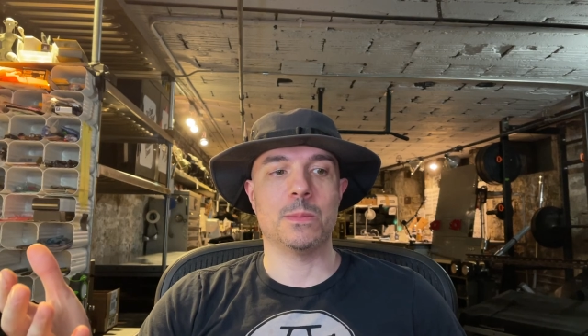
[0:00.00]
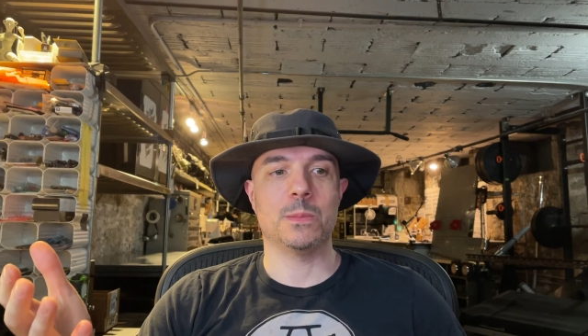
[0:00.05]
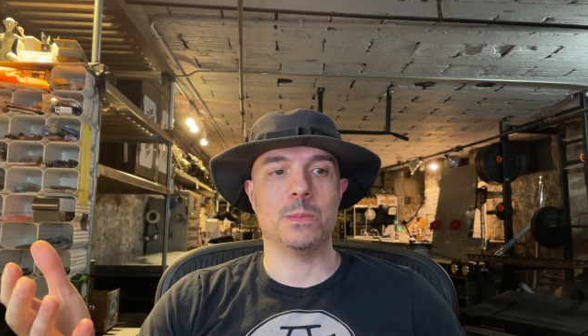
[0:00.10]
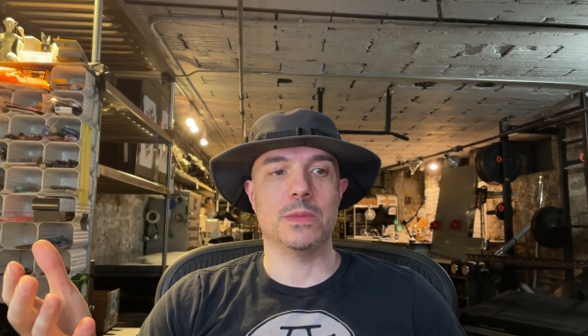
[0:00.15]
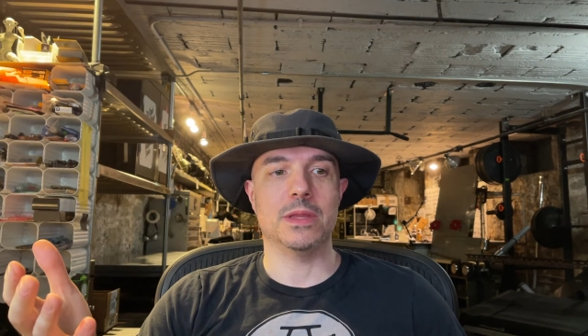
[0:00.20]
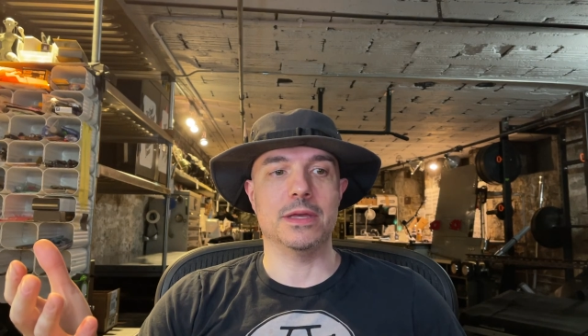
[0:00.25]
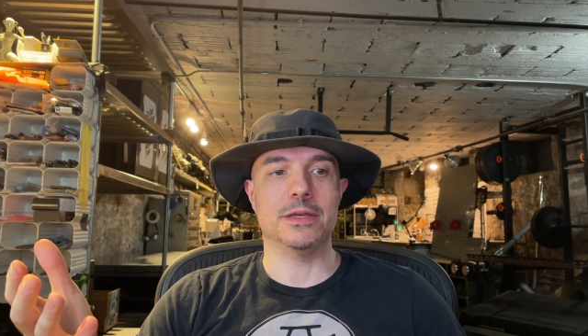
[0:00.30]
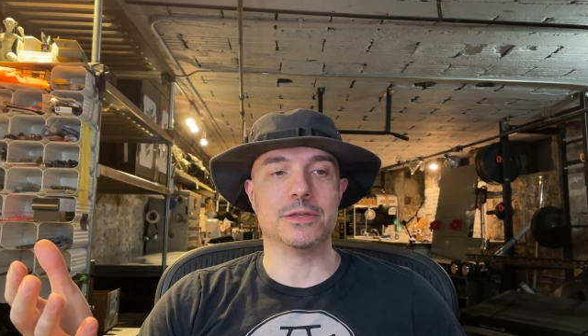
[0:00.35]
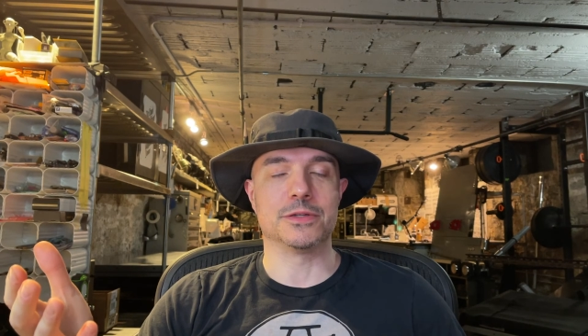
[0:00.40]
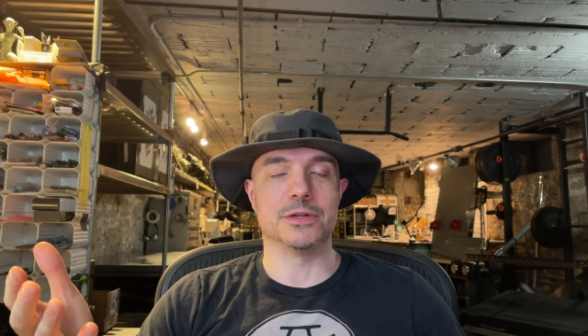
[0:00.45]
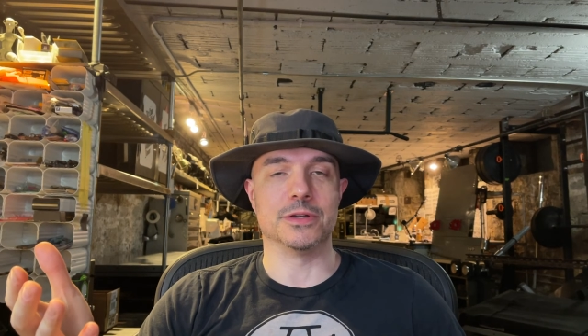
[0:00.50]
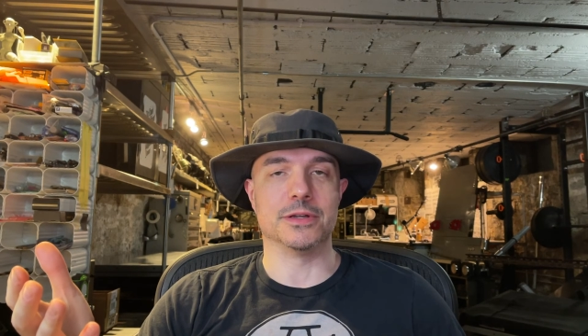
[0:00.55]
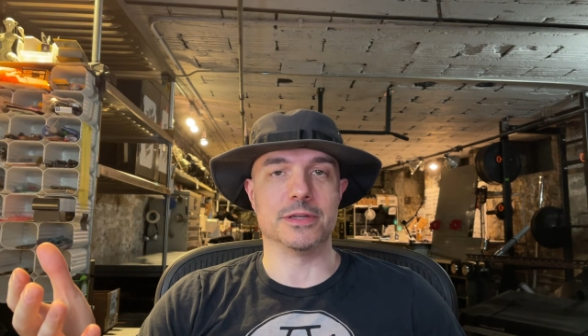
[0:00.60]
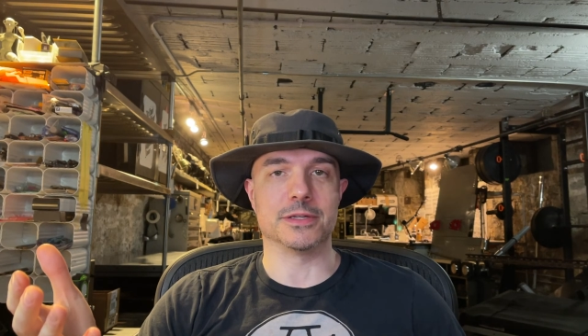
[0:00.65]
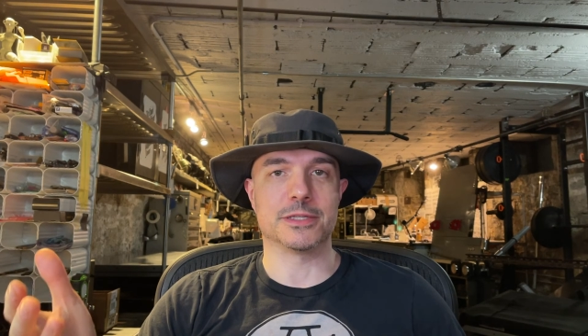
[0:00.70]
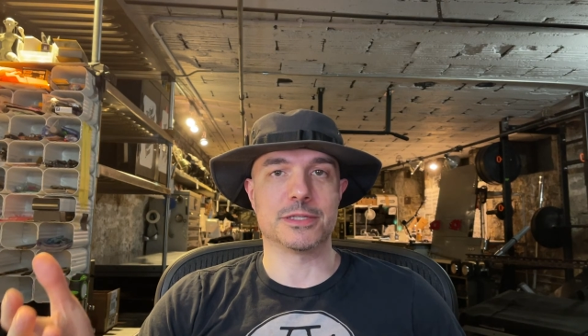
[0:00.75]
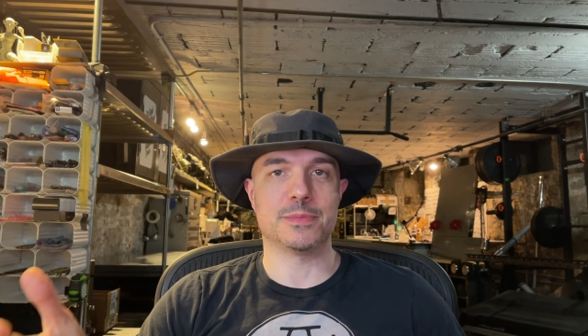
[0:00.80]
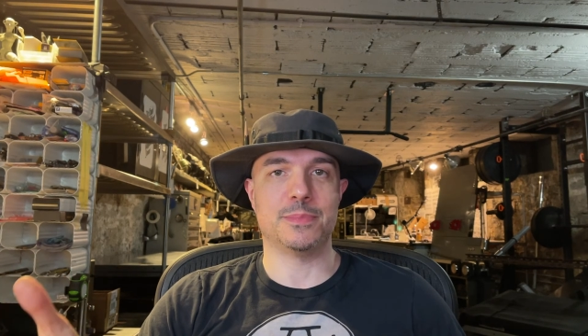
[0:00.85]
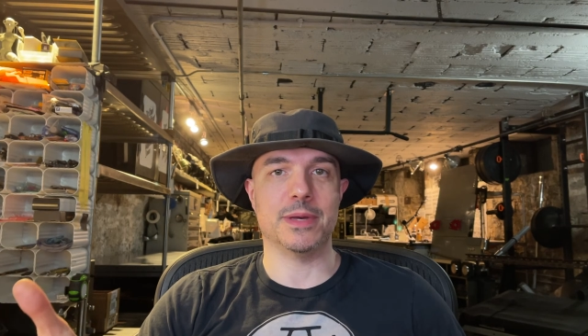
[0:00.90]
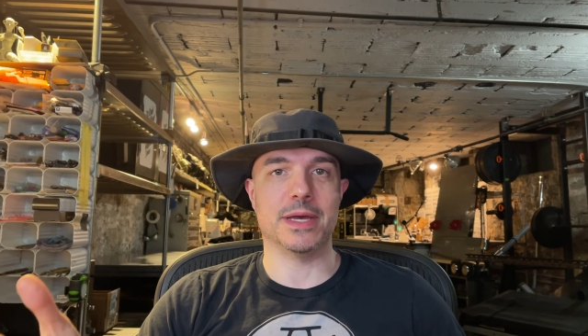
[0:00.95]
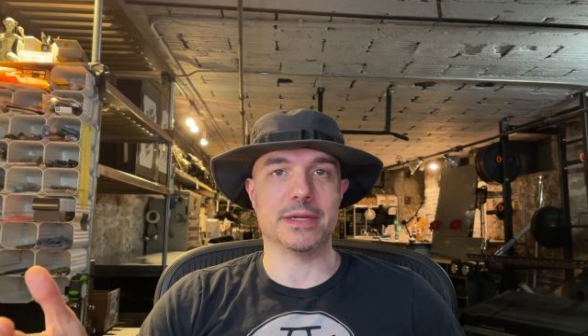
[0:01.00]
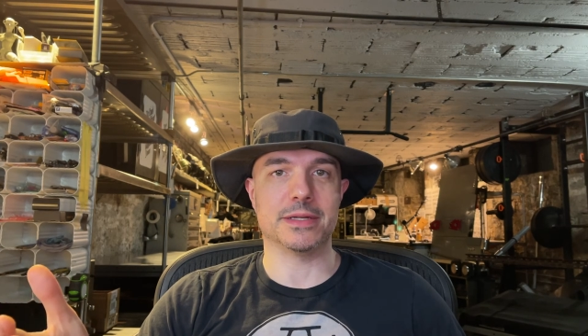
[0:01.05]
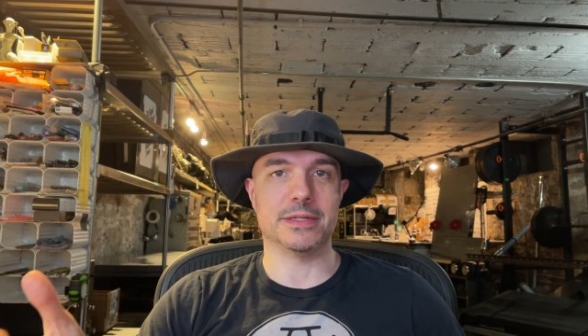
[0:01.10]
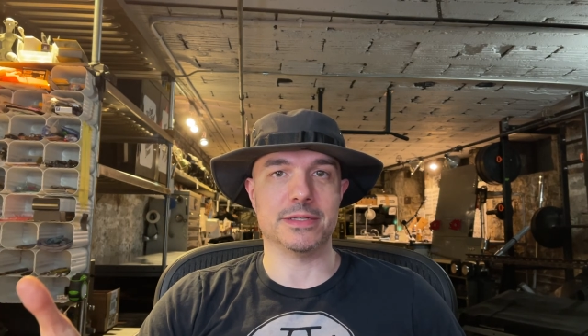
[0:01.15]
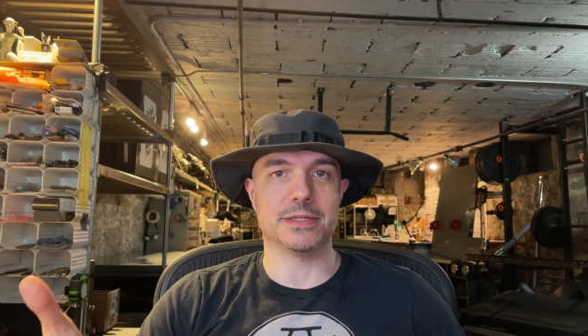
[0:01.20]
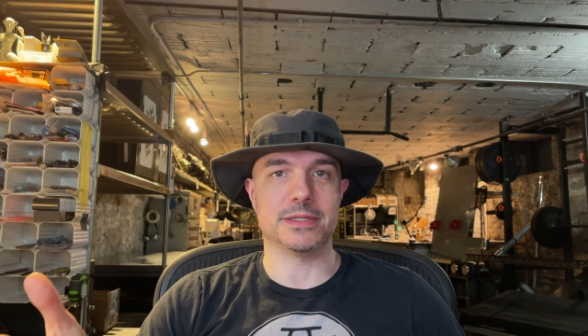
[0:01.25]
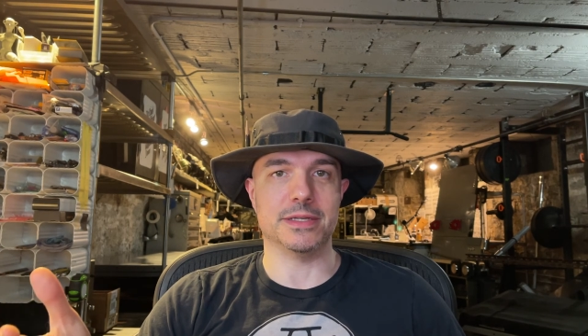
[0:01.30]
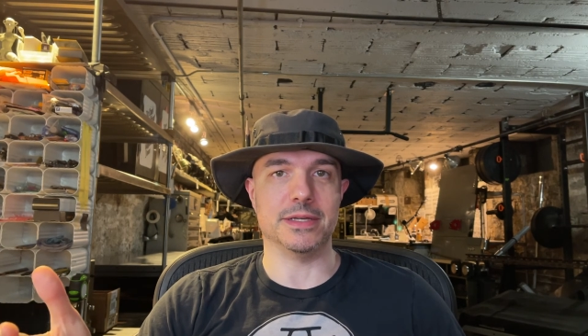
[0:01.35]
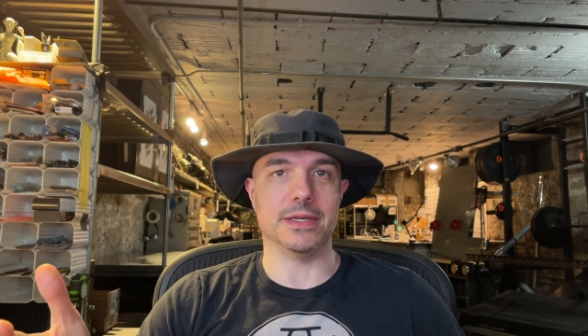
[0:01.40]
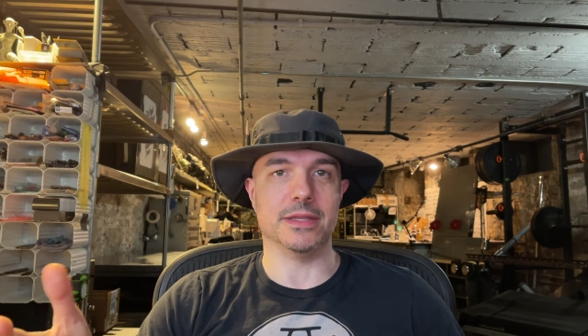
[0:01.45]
is going to expect to see.